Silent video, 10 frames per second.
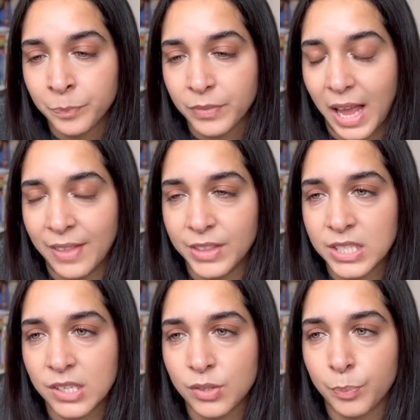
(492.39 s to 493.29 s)
and this
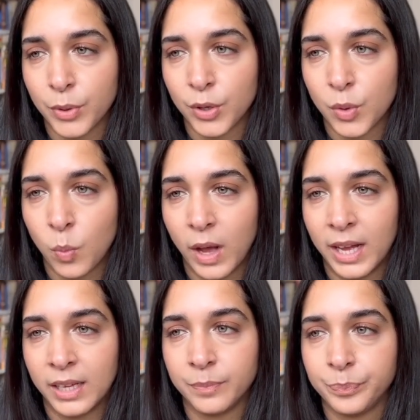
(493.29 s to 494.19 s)
is a book
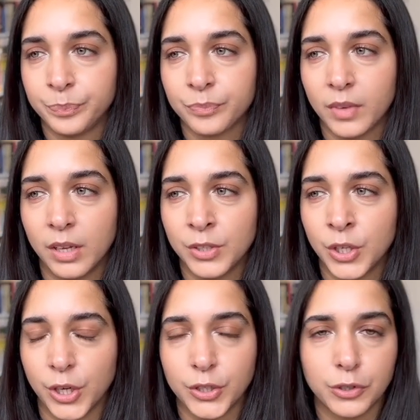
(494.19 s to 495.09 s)
where, you know,
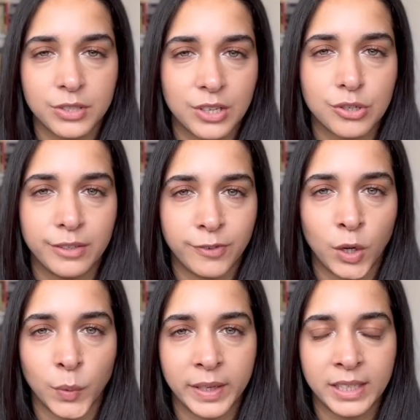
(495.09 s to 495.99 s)
you're essentially
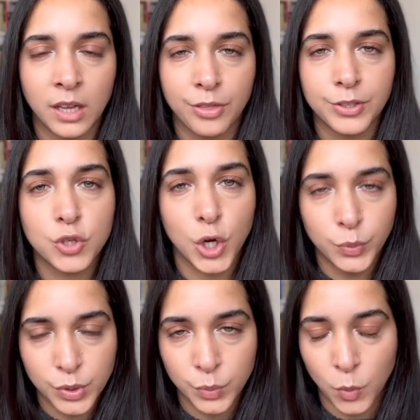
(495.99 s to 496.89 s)
following the
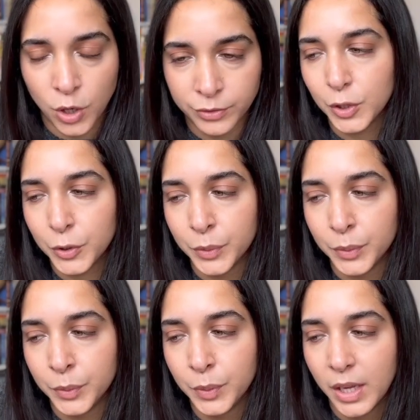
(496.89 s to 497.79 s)
chosen one
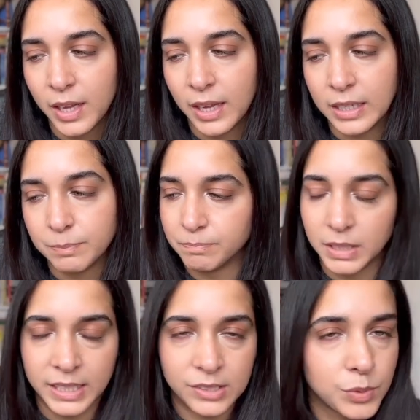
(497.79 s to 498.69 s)
who
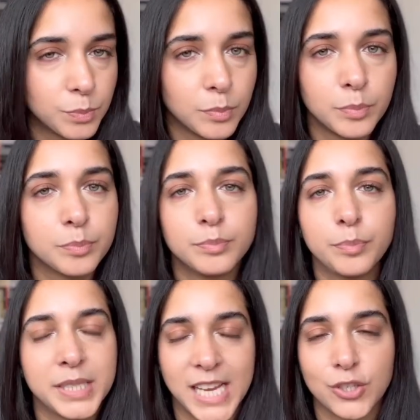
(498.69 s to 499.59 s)
is
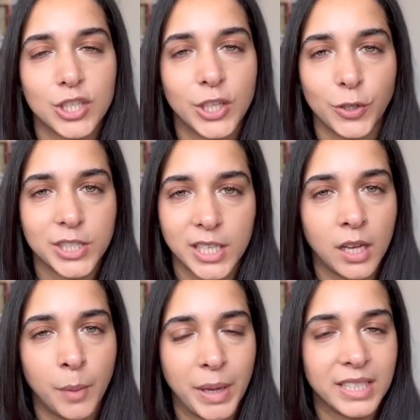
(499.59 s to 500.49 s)
potentially going to
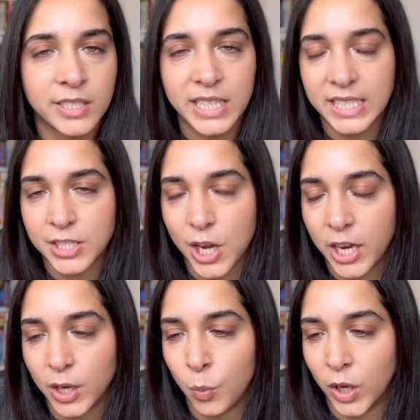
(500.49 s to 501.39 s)
upend the
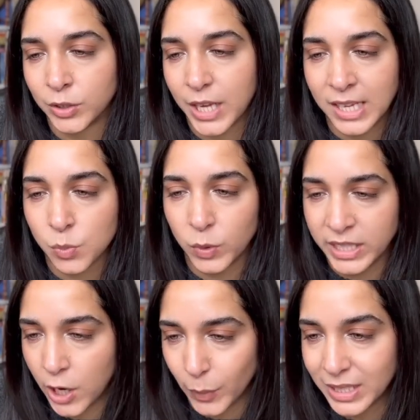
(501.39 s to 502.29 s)
entire world as we
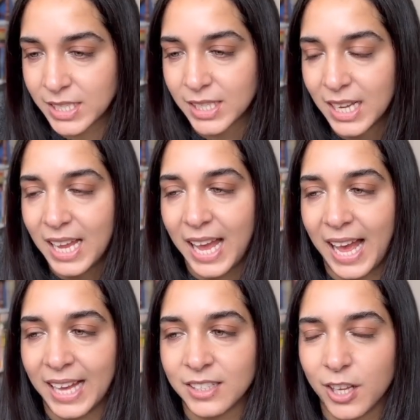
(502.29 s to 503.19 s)
know it.
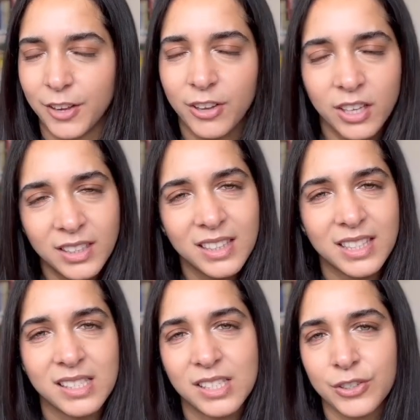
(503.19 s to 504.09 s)
And I've heard that
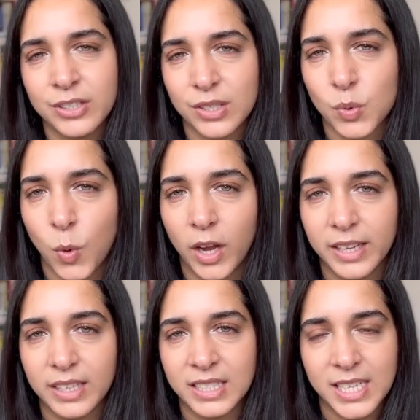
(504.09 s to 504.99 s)
this series is
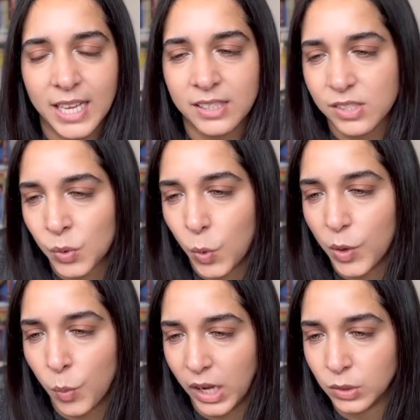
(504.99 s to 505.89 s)
quite intense and quite
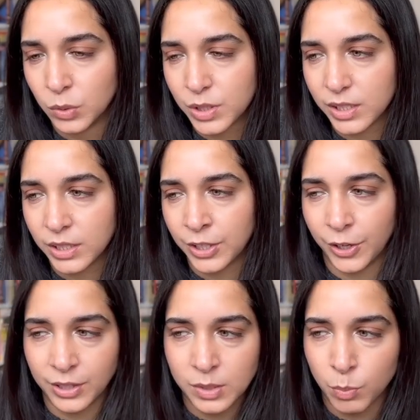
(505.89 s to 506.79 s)
wild. You know,
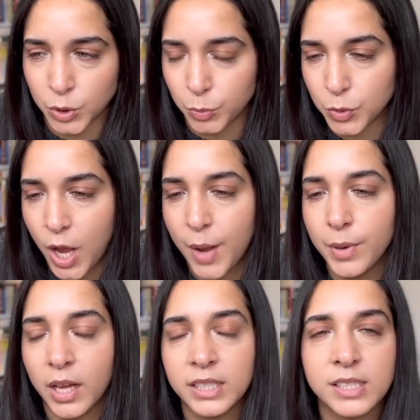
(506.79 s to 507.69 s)
there's multiple
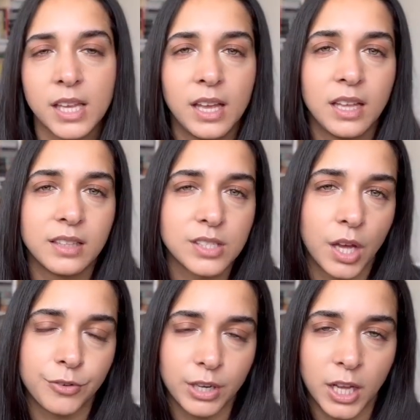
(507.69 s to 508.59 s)
timelines, there's
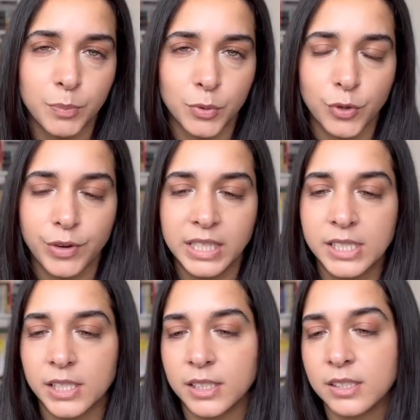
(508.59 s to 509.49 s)
unreliable
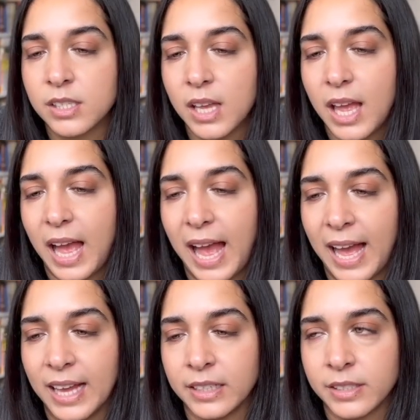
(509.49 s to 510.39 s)
narrators,
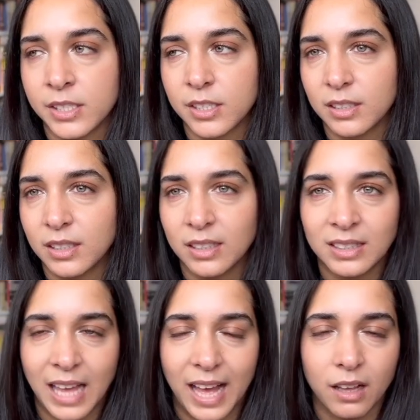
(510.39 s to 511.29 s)
and
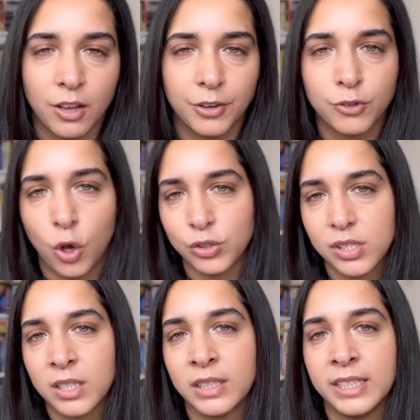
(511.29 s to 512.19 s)
that kind of
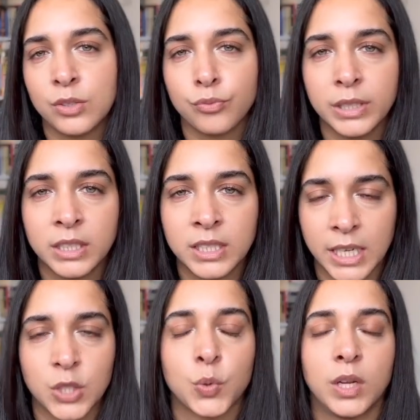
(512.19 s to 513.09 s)
constantly is
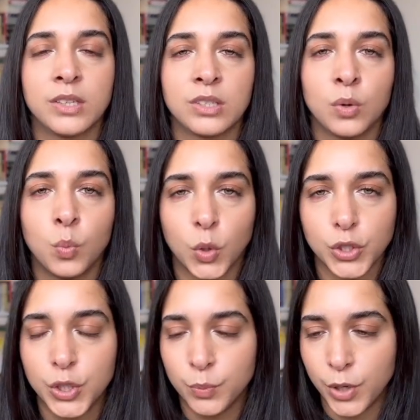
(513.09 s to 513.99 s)
recontextualizing what
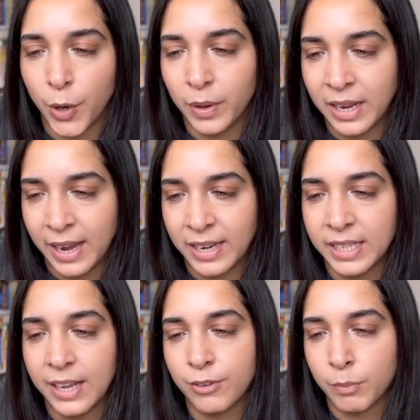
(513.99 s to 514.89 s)
you know in any
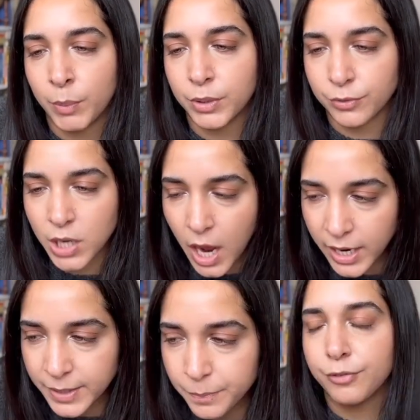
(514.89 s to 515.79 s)
given moment of
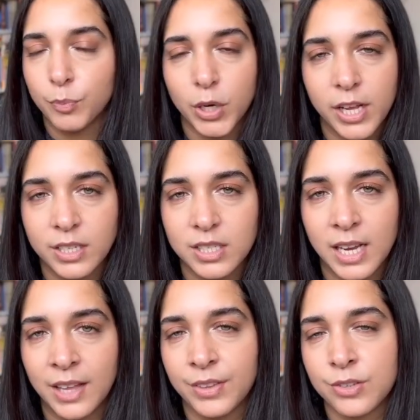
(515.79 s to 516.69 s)
time. From what I
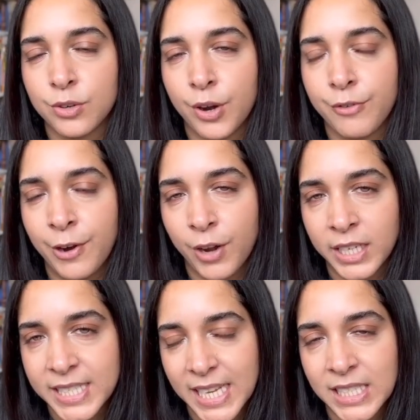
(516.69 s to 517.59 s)
understand, there's a lot around
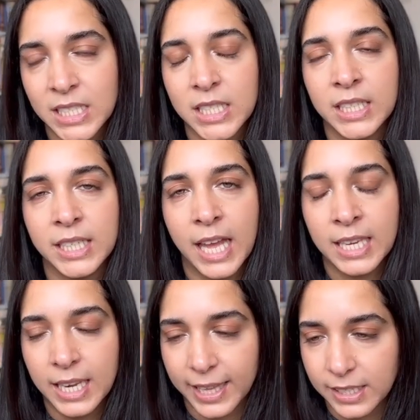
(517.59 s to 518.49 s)
identity and
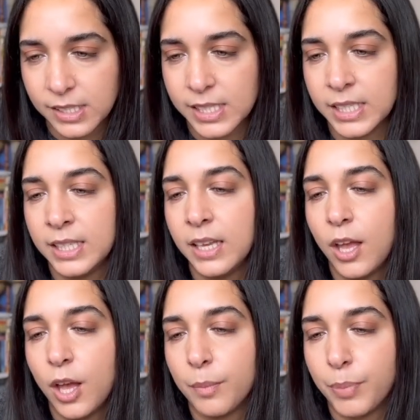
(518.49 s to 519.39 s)
legacy,
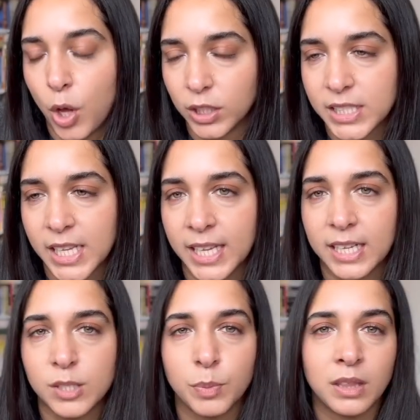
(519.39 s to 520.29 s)

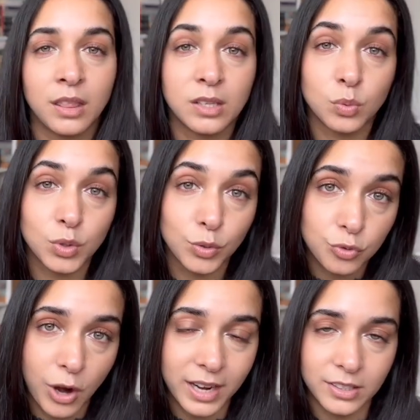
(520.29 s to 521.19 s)
politics, but then there's also
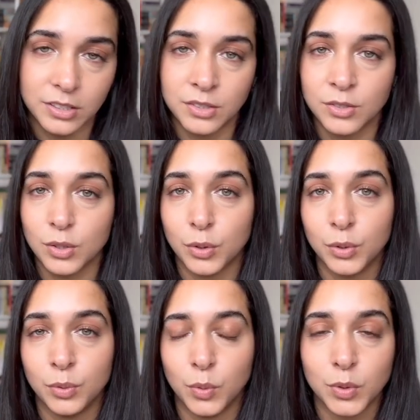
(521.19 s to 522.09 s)
dragons
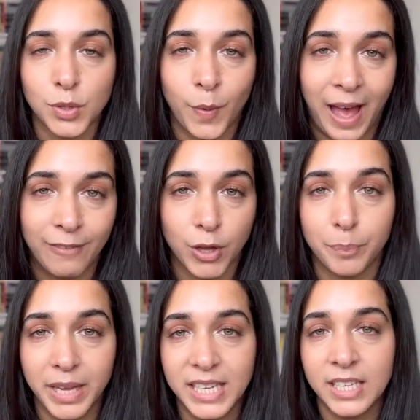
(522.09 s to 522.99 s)
who also have
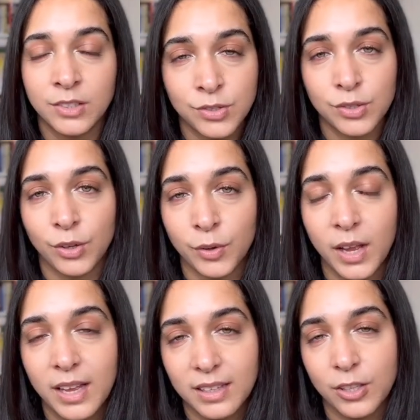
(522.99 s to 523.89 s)
opinions, so
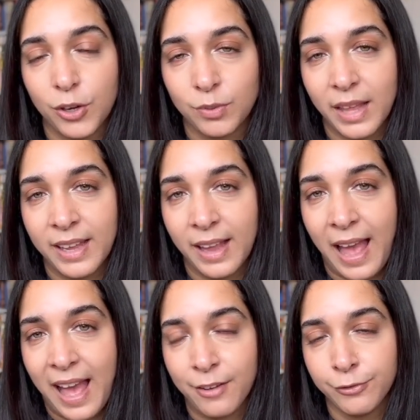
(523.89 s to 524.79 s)
you know they
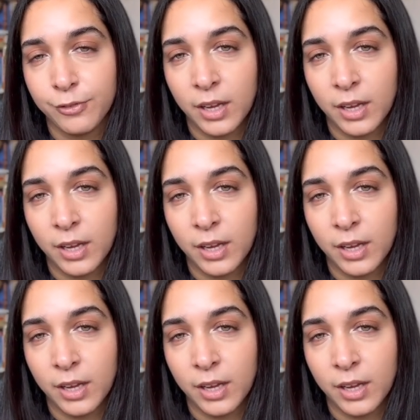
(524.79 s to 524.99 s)
have